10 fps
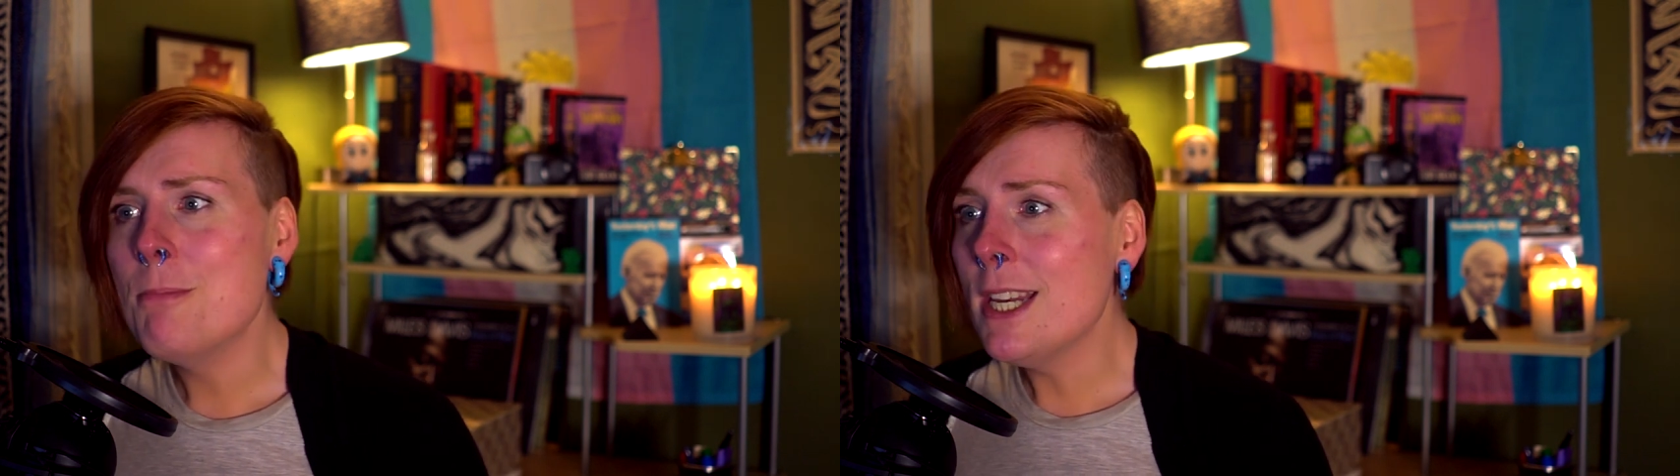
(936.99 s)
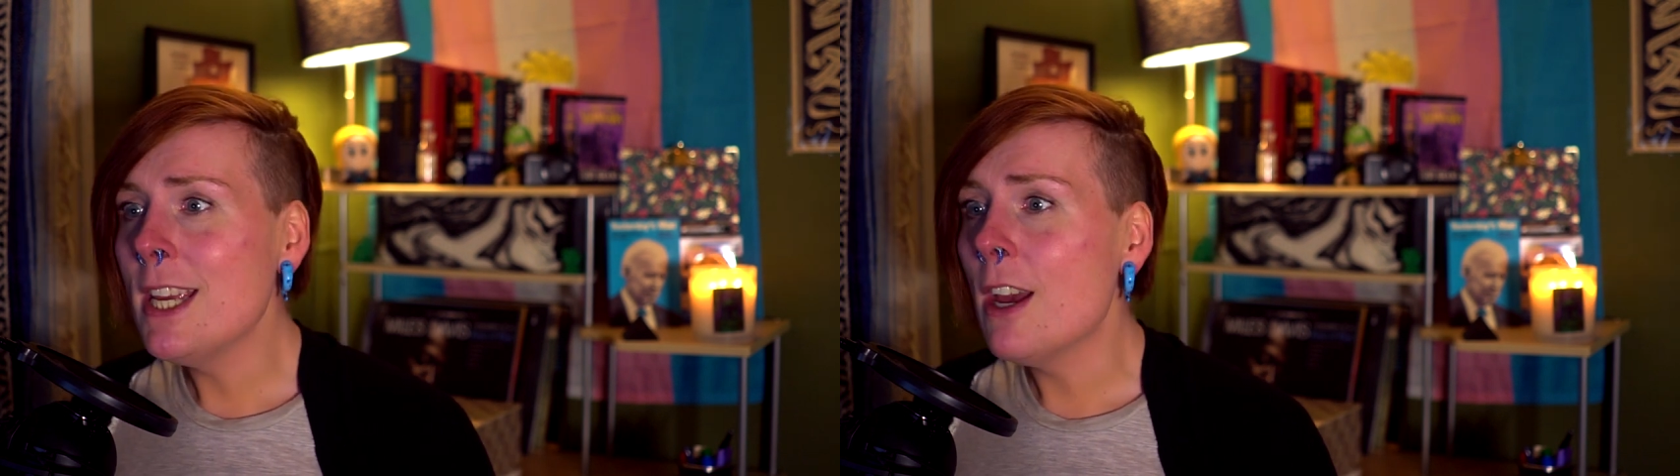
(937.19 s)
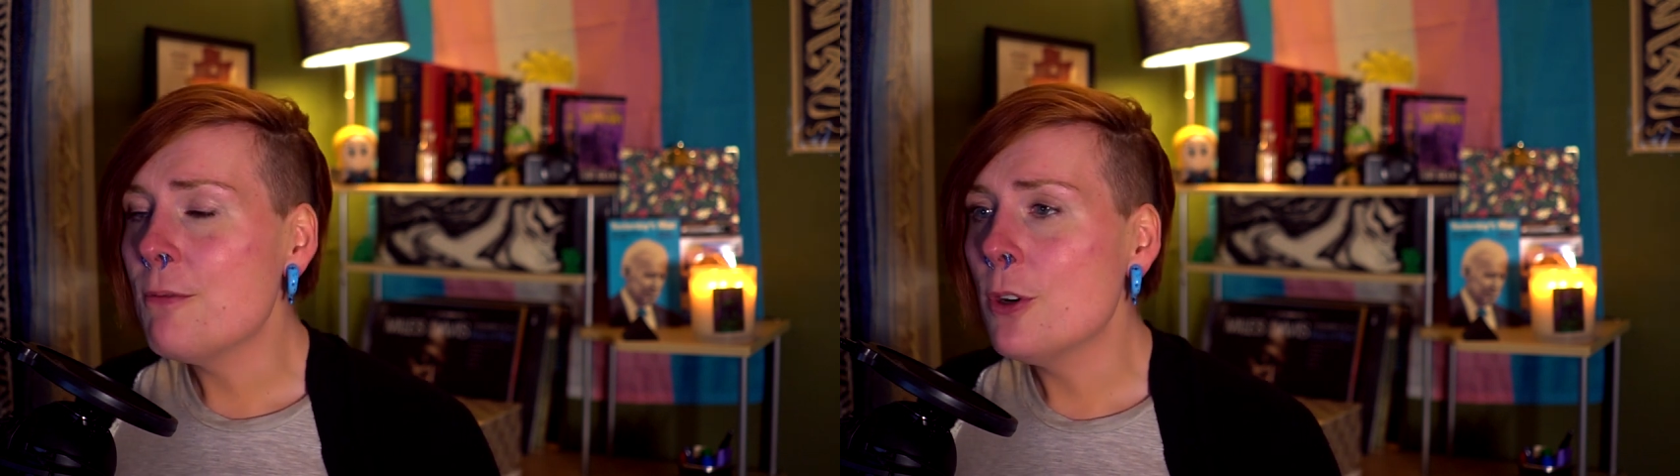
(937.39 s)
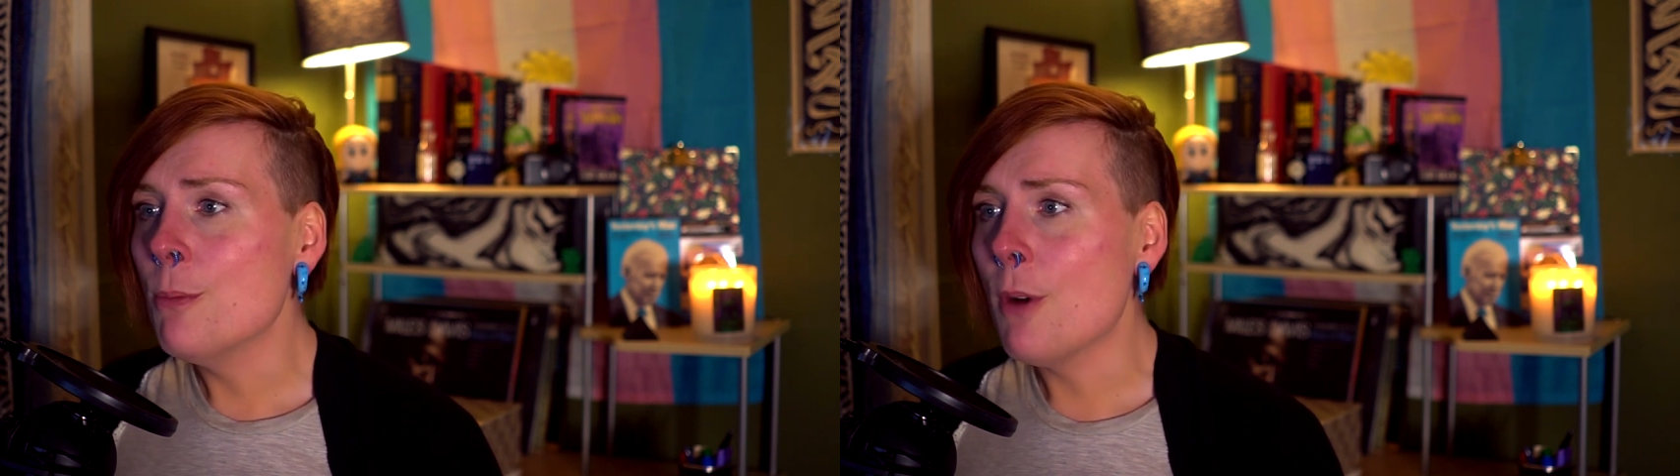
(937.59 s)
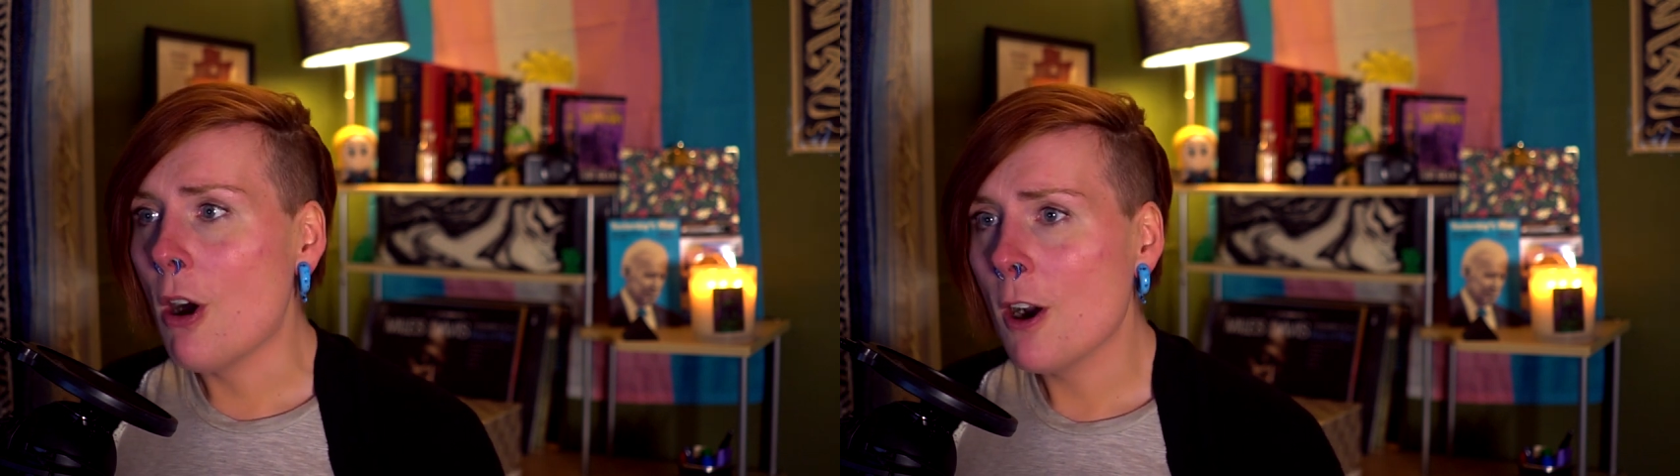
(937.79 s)
many of
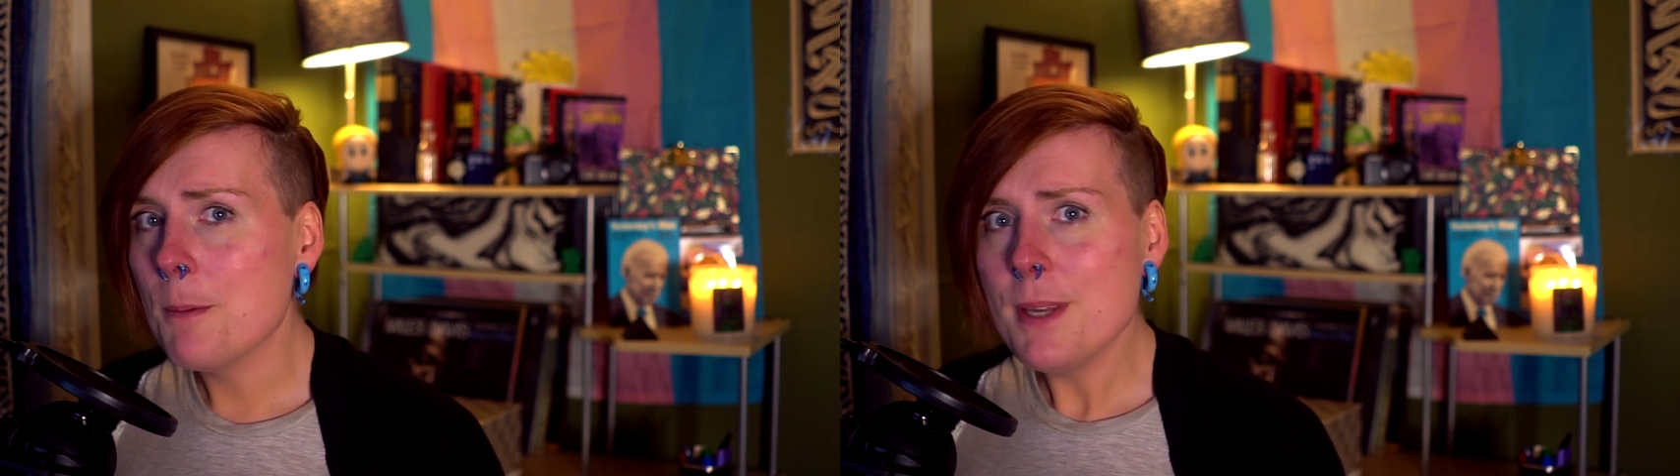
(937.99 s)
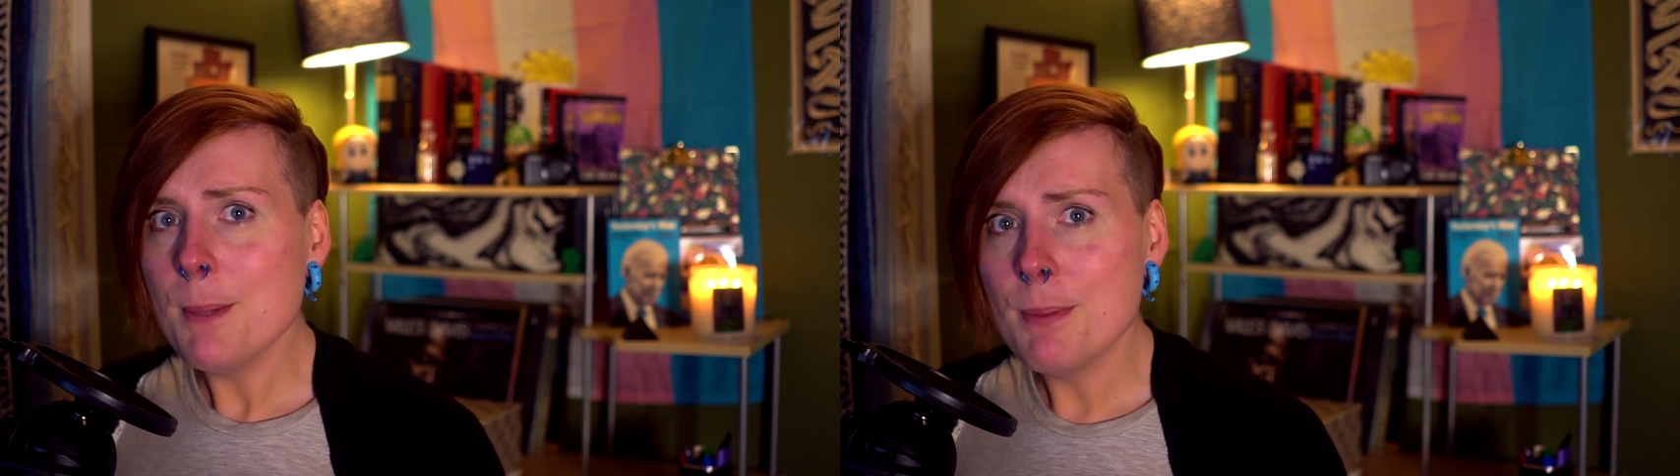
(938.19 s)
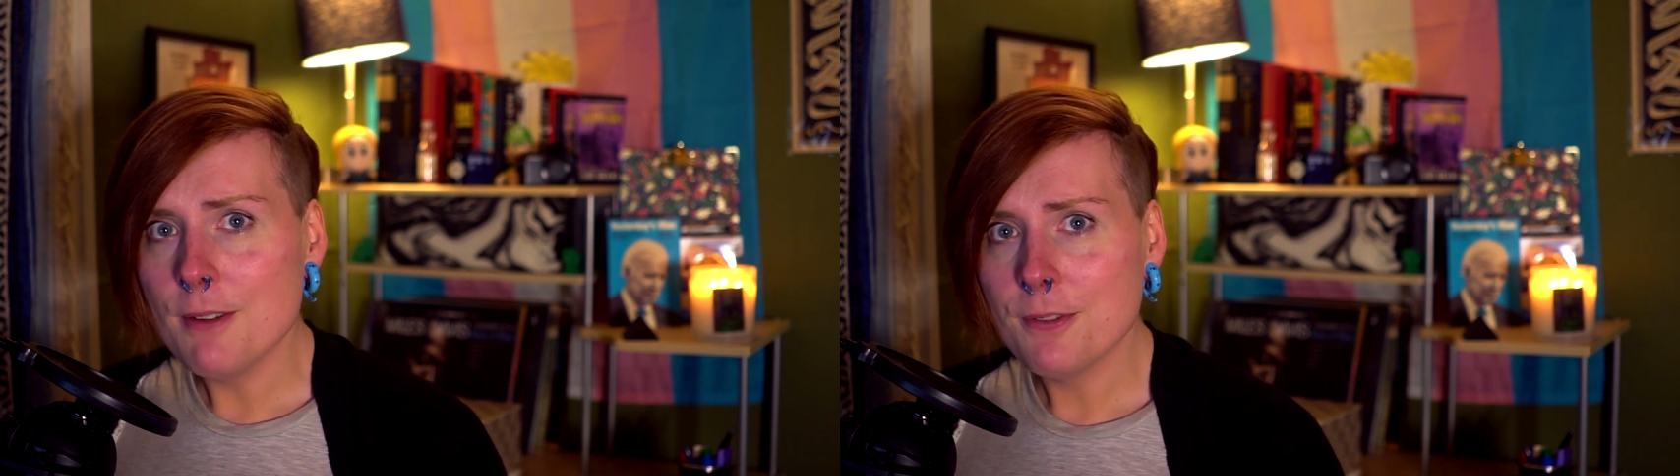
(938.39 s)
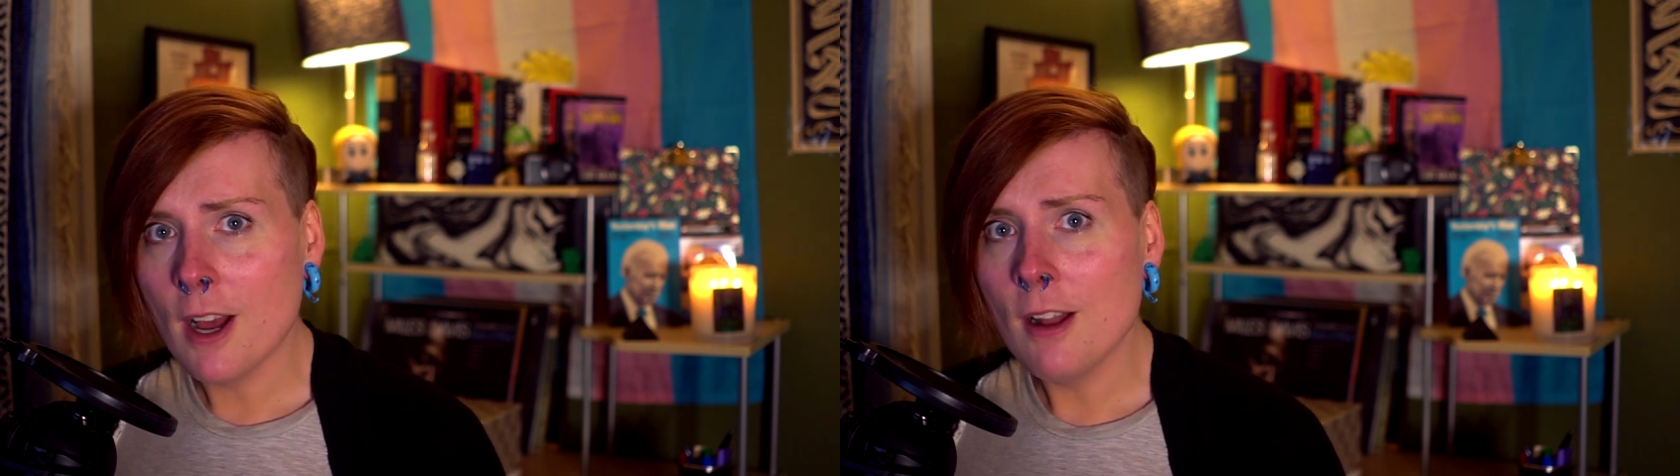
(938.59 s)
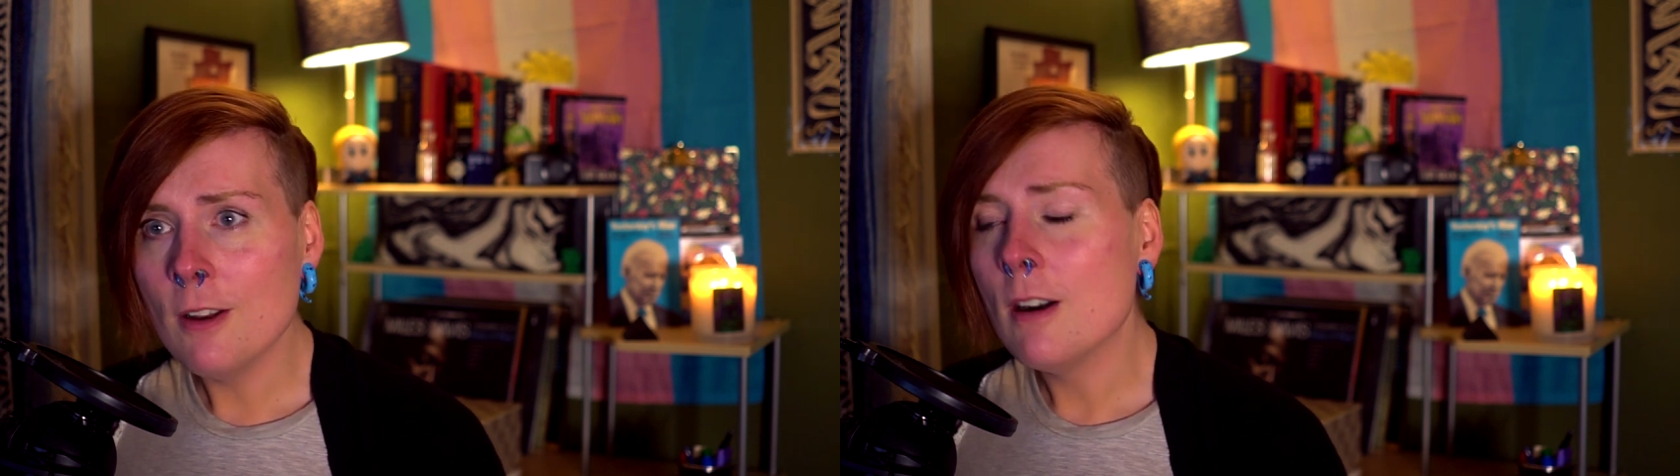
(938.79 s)
whom are people of
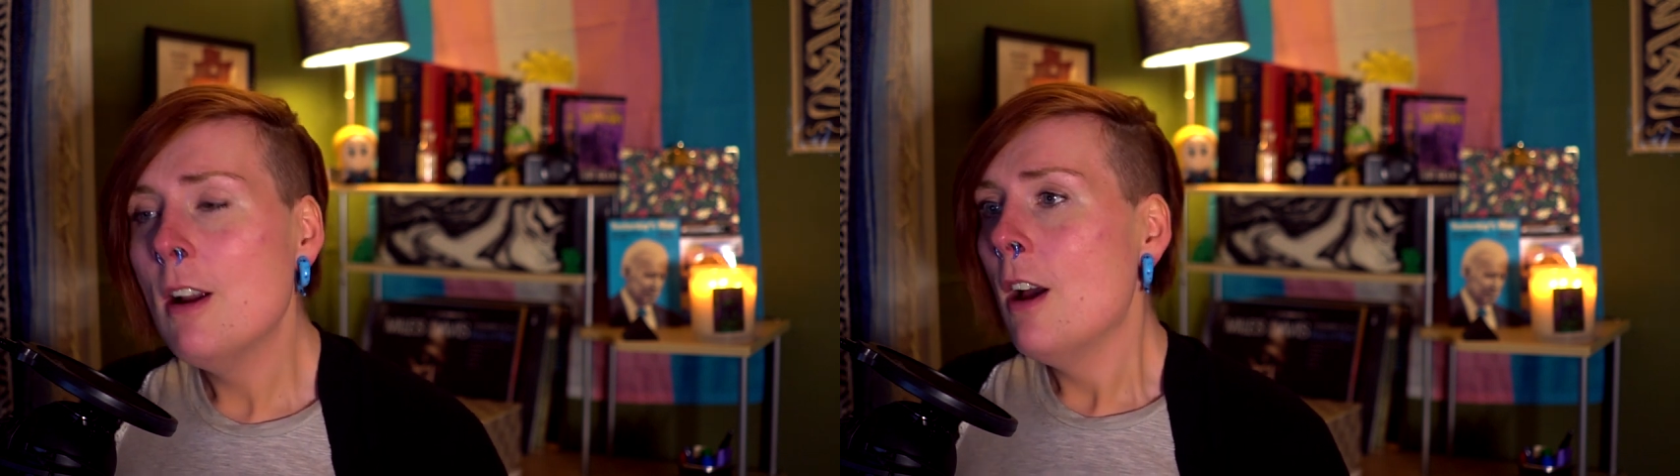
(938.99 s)
color,